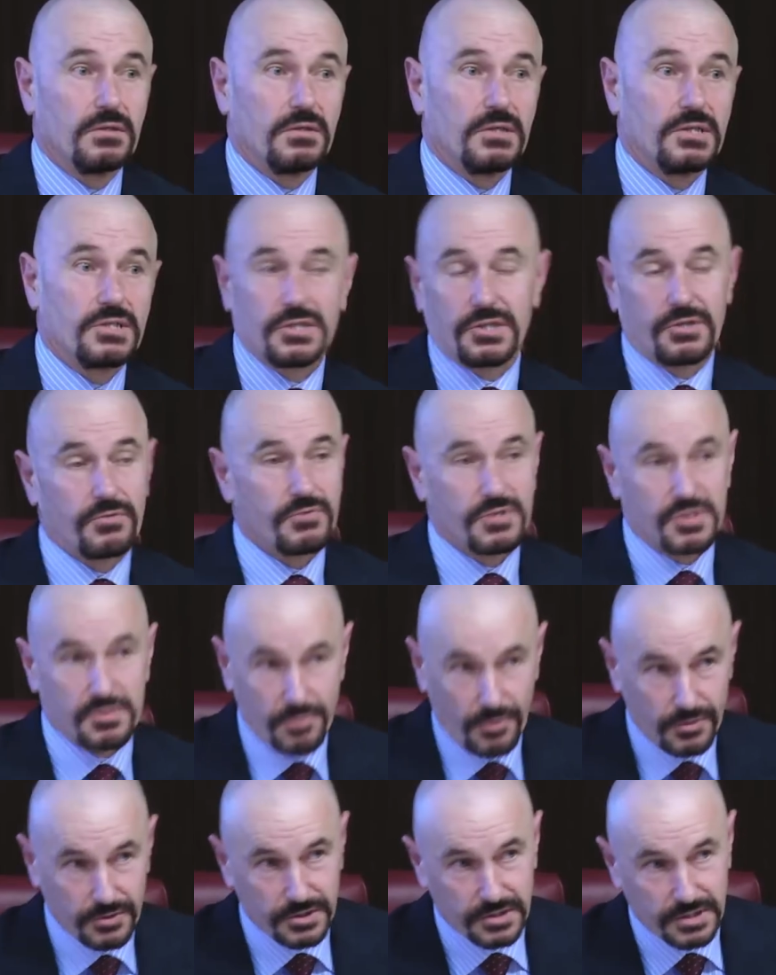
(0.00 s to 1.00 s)
Is it the
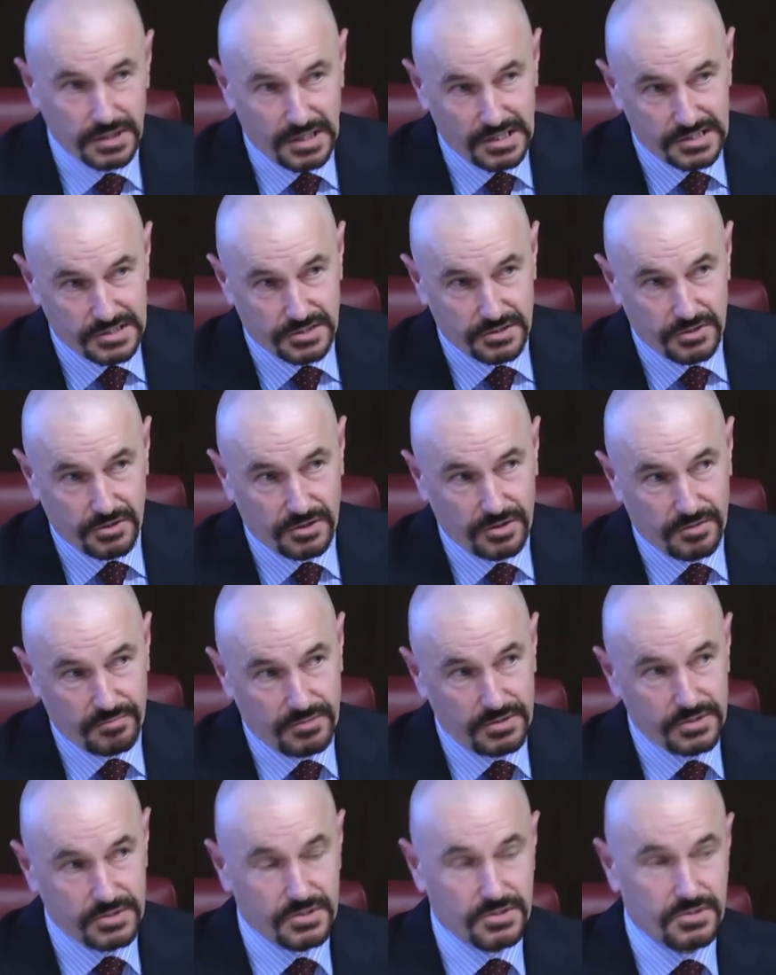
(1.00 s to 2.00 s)
respondent that has the
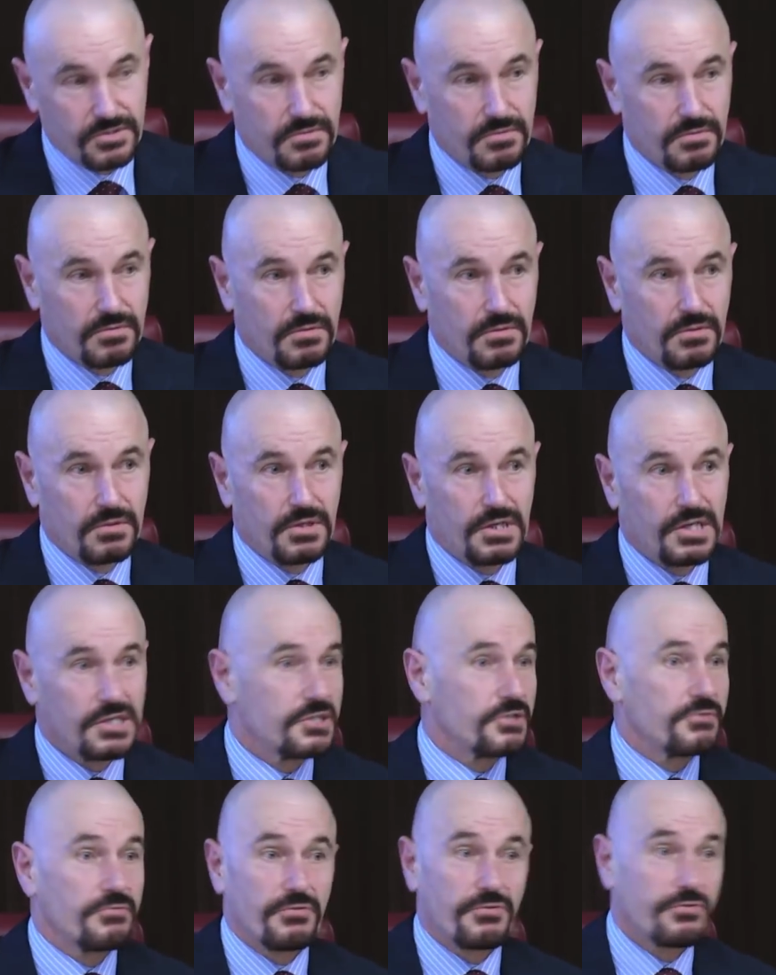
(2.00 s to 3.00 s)
documents? Is
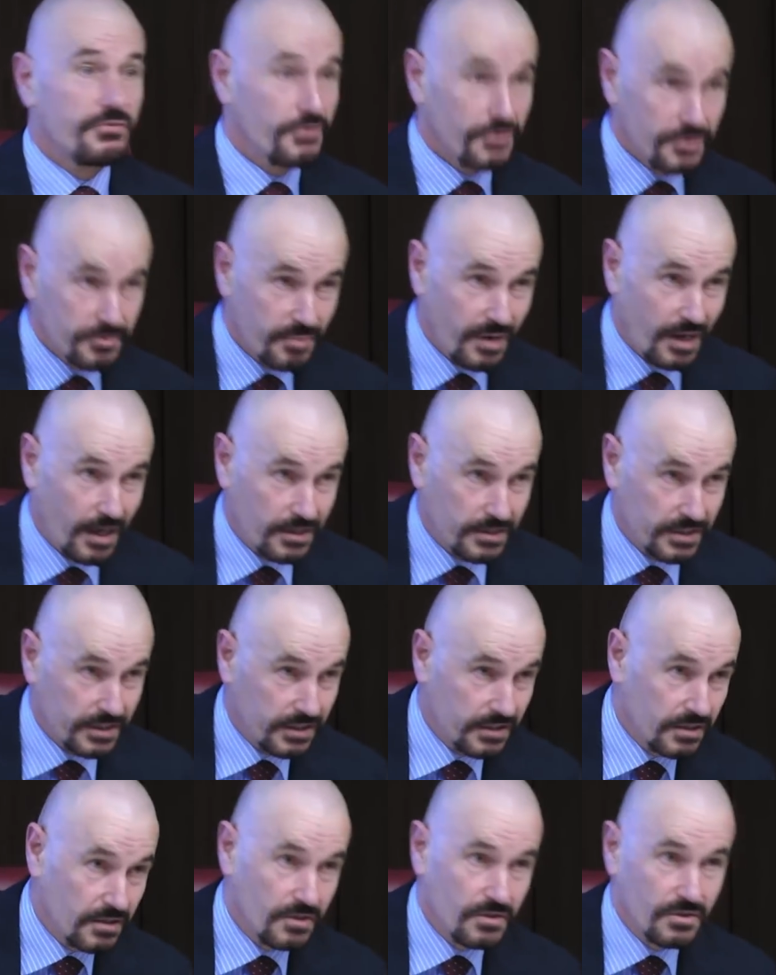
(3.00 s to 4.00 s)
there a third party,
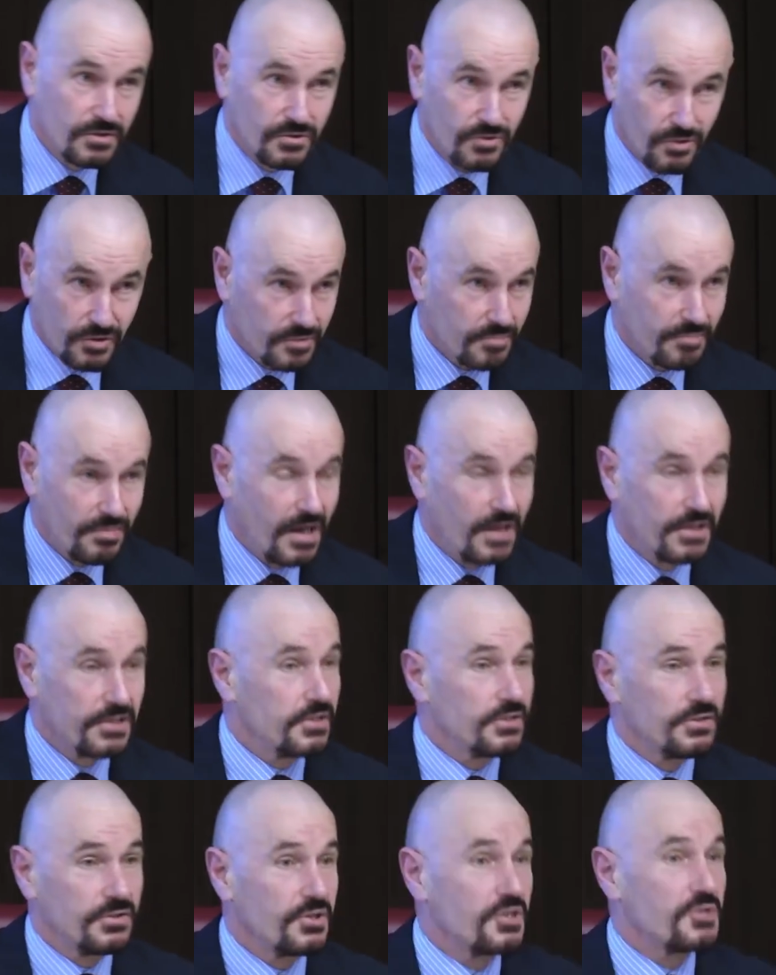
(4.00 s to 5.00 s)
not party
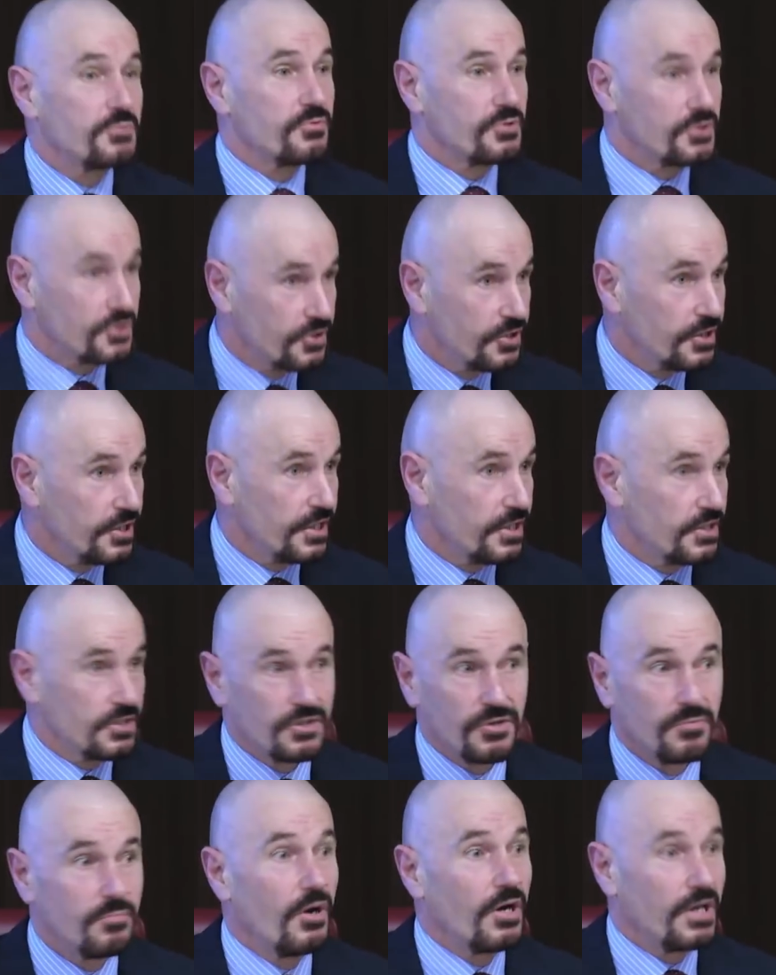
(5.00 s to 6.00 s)
to these proceedings,
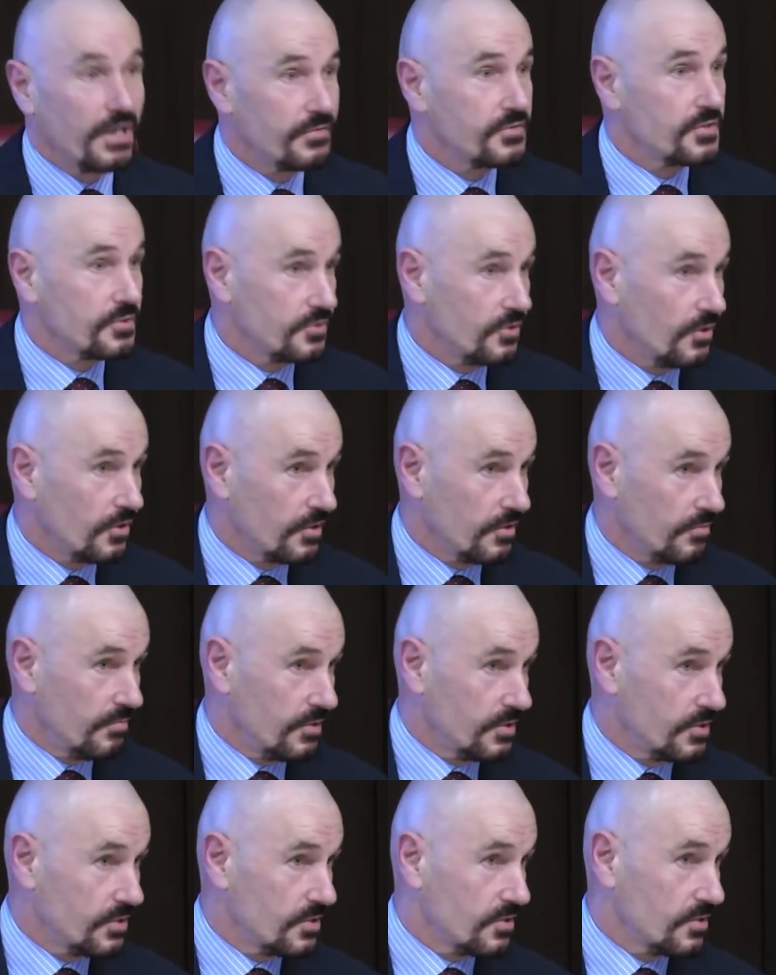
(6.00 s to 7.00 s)
who might have some
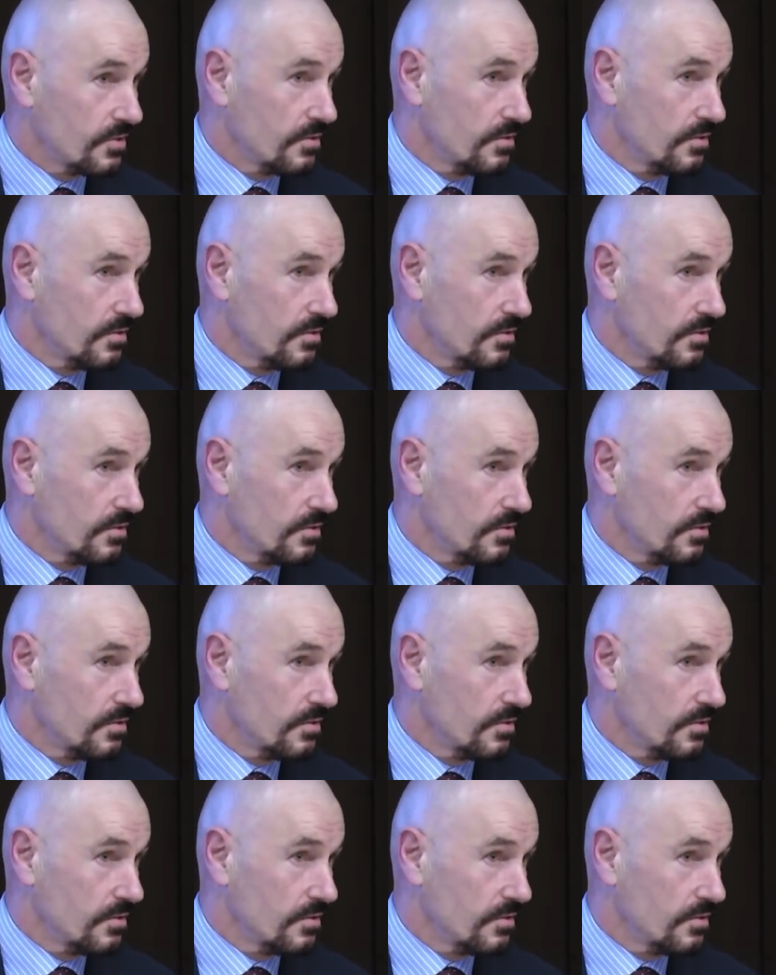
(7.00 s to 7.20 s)
documents?